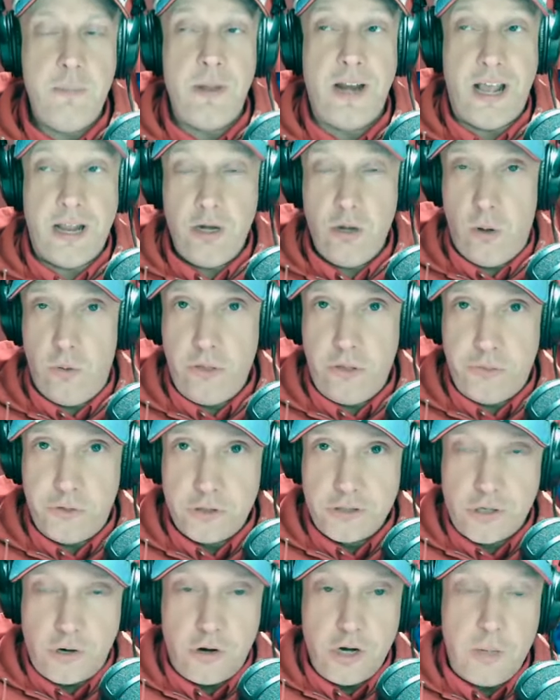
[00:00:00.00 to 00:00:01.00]
And I know that
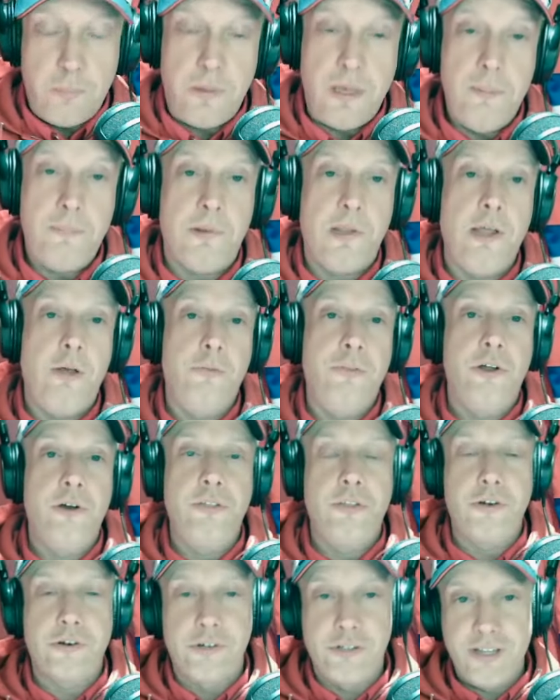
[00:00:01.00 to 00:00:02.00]
there's already people out there
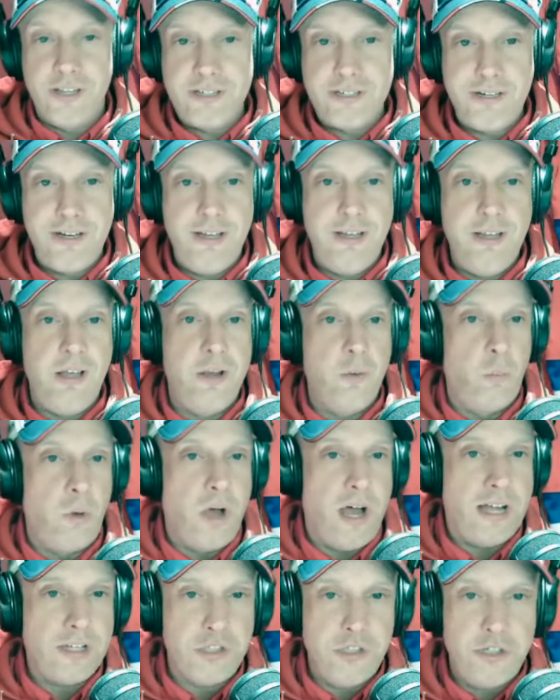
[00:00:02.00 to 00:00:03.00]
that are listening and
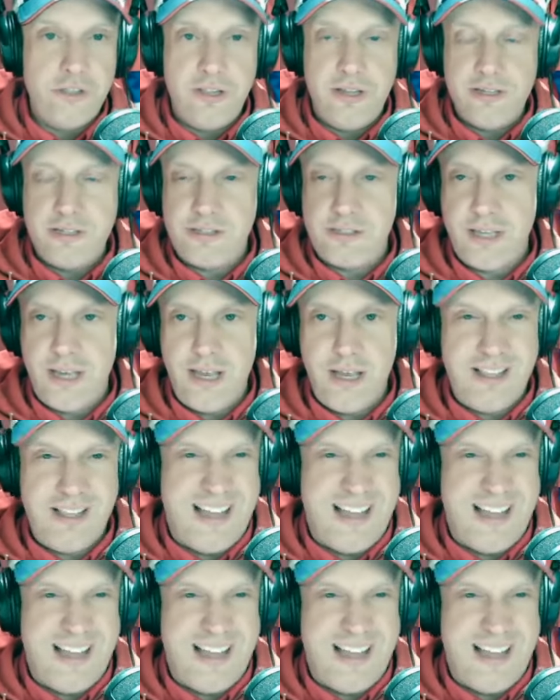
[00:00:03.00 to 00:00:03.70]
watching this saying,